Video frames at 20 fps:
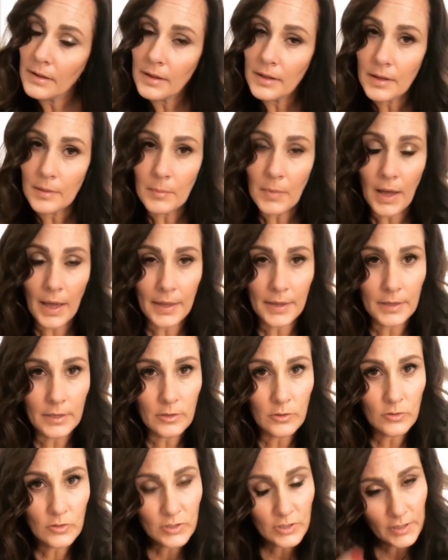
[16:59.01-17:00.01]
I
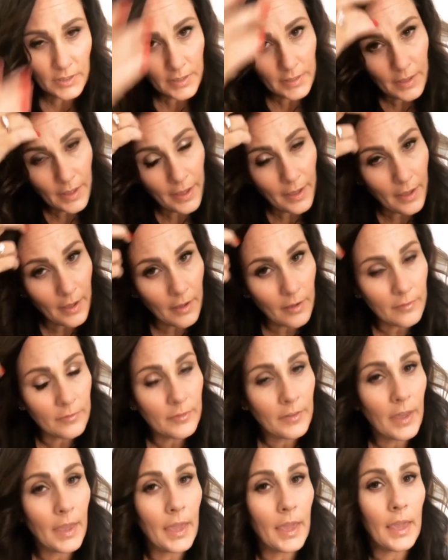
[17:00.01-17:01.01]
usually have
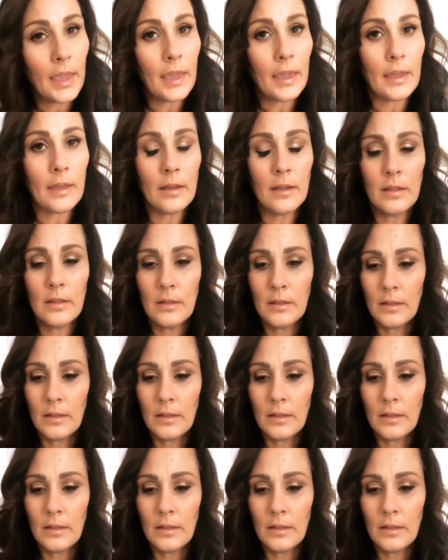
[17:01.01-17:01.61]
a